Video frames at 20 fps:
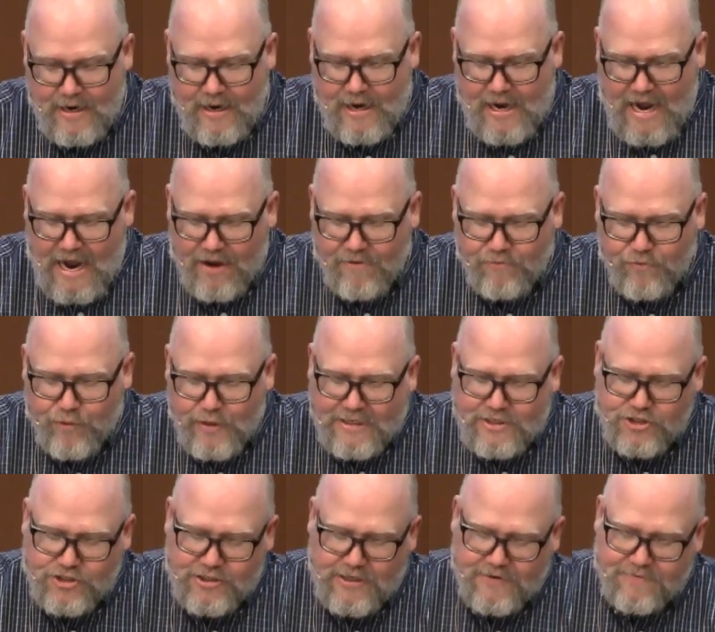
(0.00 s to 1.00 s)
Have we
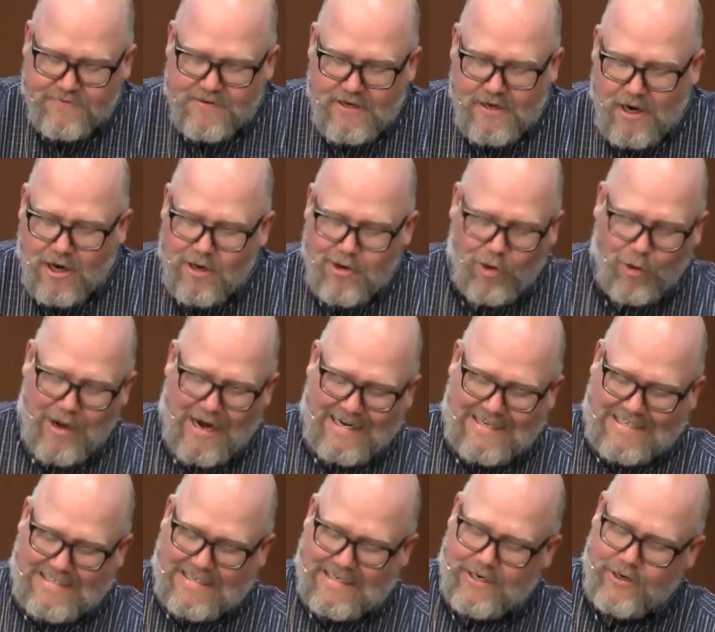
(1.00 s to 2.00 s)
shifted our
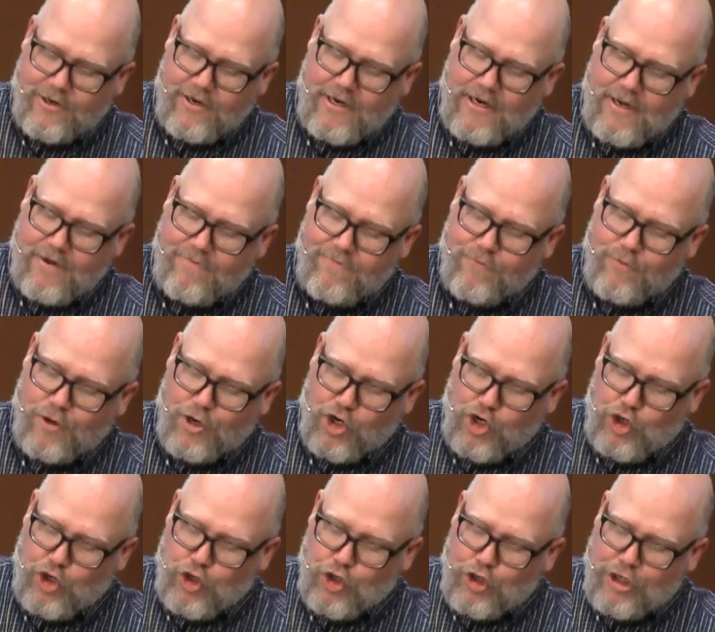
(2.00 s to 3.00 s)
criteria for
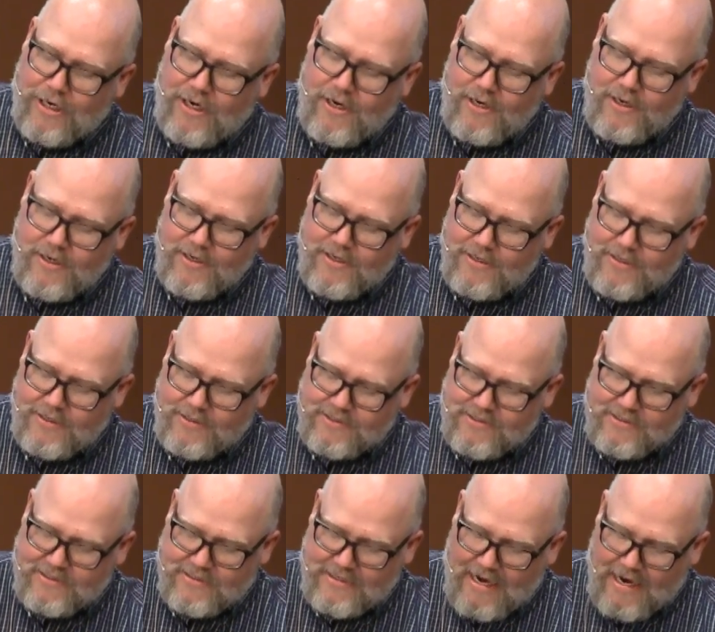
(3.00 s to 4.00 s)
good
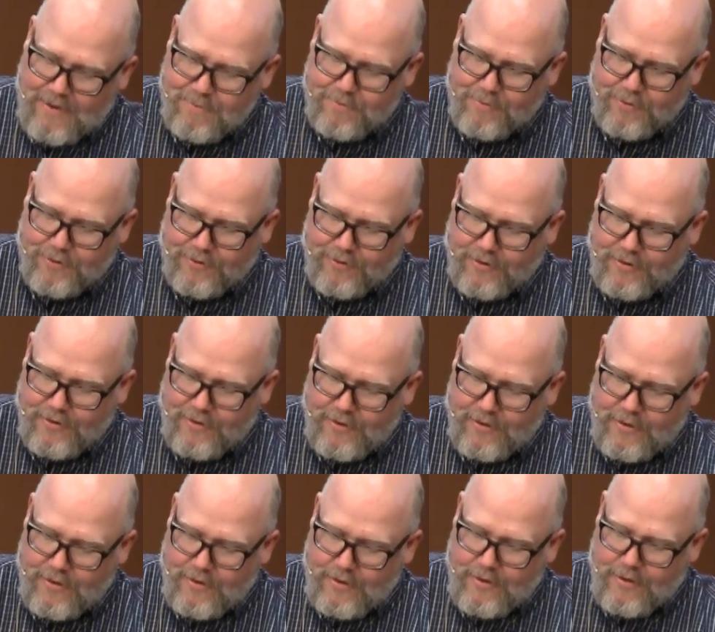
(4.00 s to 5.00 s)
disciple
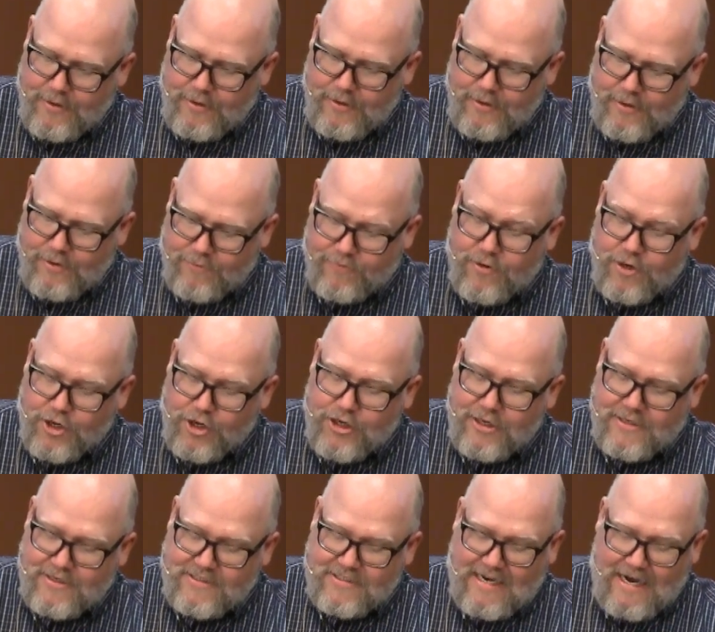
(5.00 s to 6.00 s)
for a
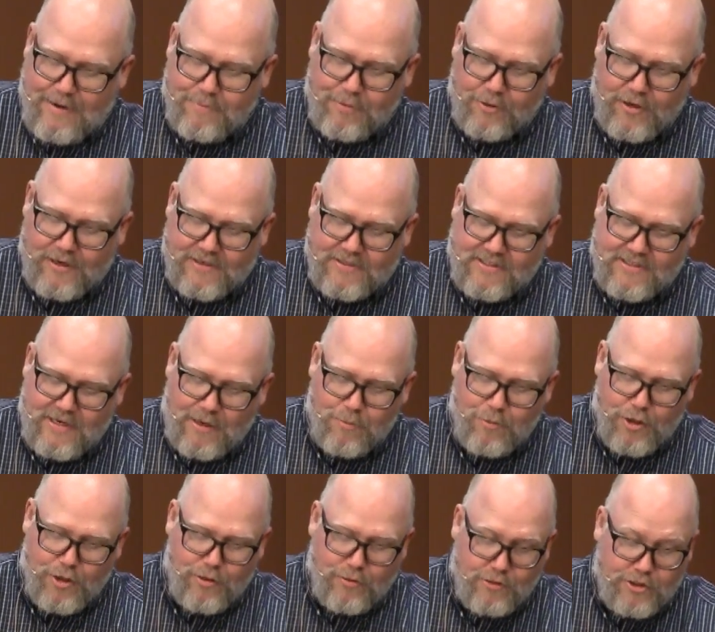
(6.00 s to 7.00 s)
good disciple is
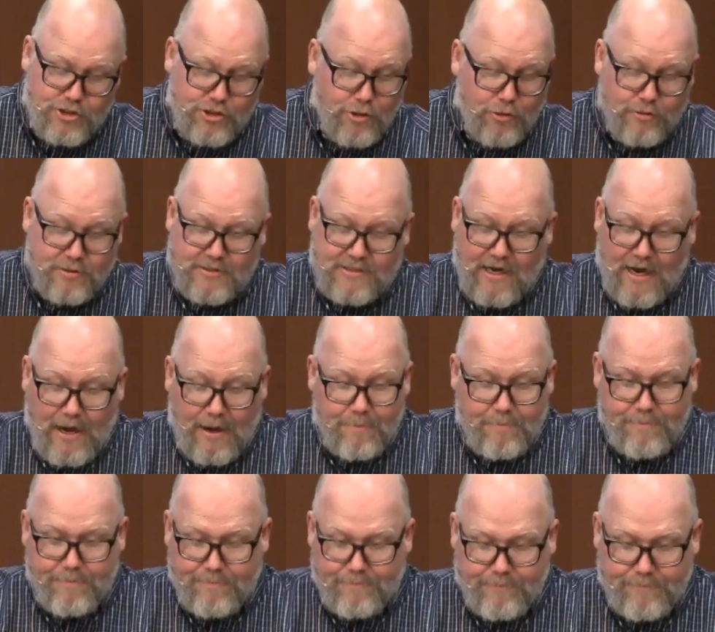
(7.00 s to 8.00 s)
someone who shows
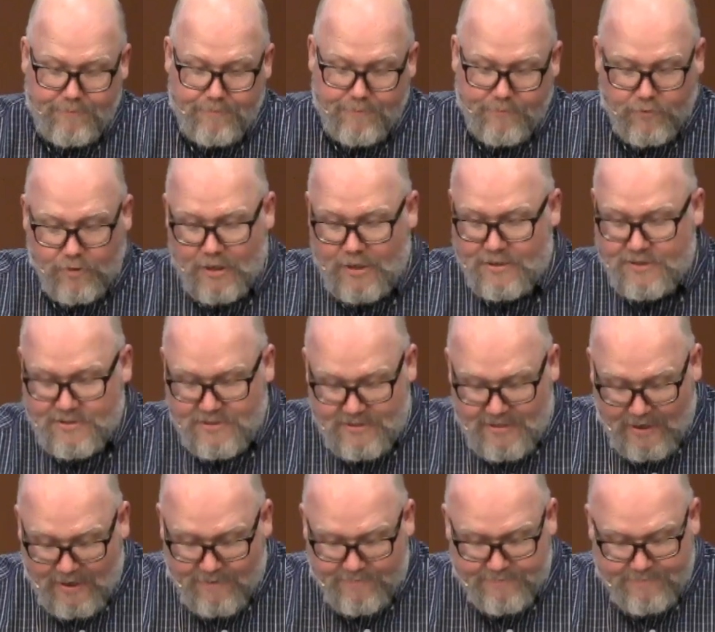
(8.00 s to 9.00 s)
up for our
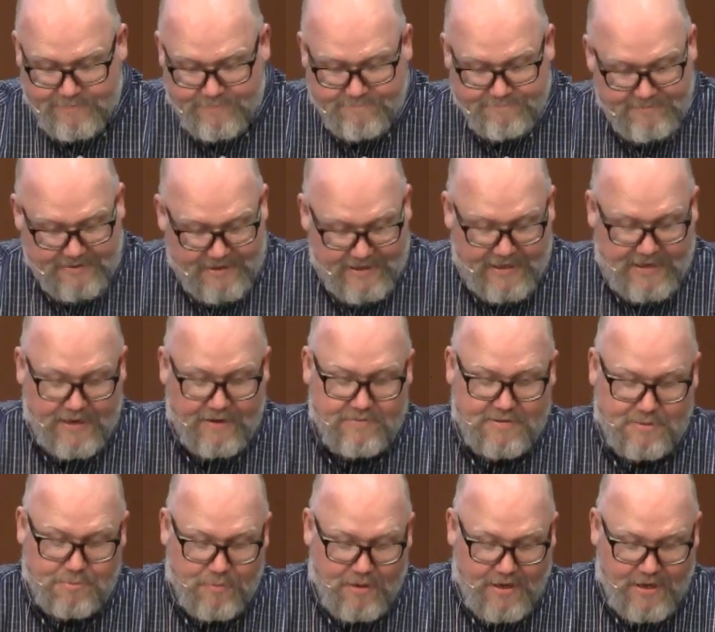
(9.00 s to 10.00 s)
stuff,
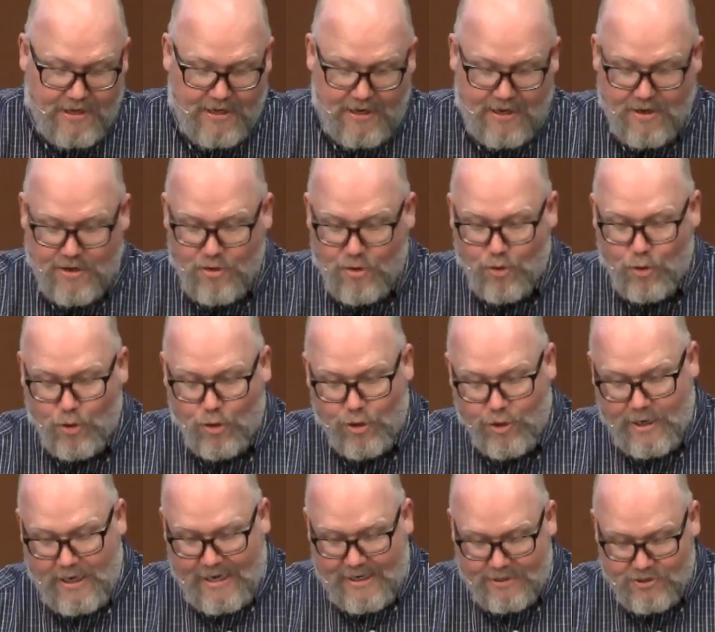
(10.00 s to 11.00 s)
gives money, or
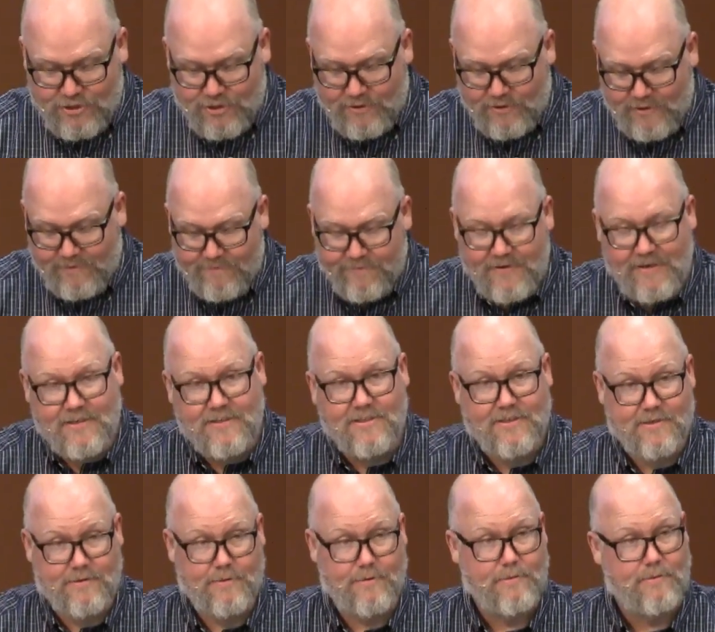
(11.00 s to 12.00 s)
occasionally
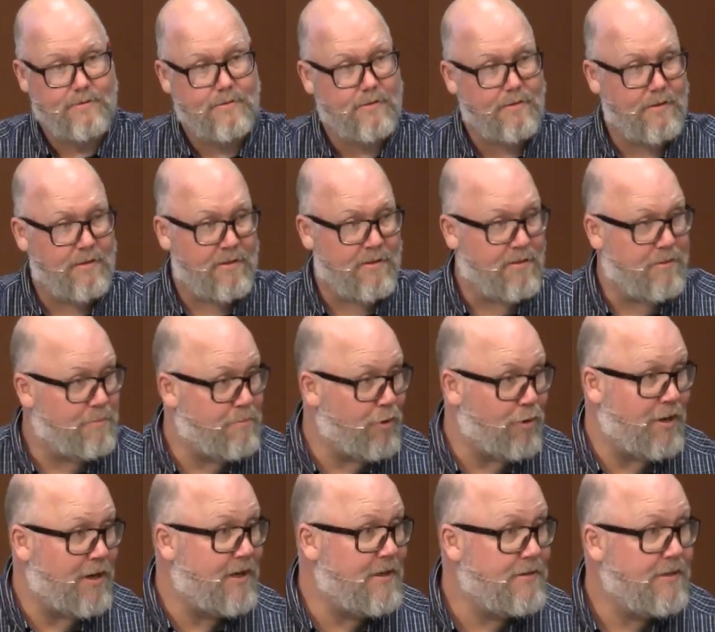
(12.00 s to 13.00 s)
feeds the
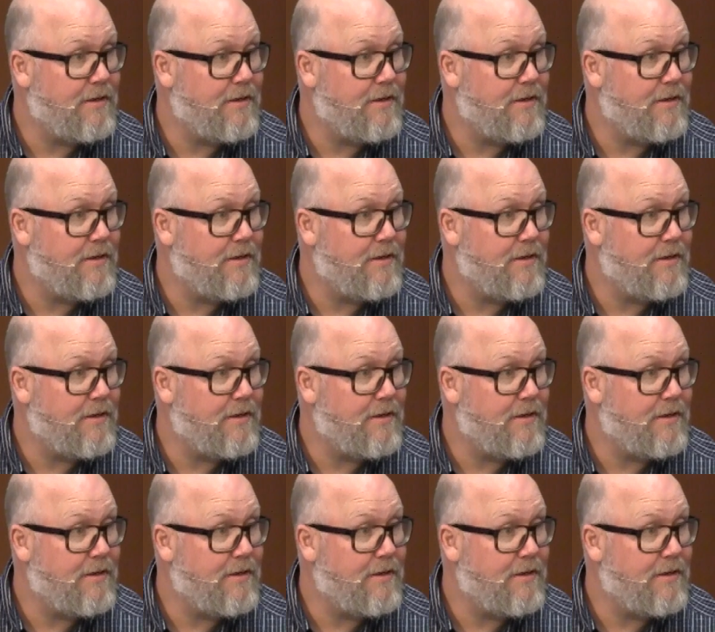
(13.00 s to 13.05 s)
poor.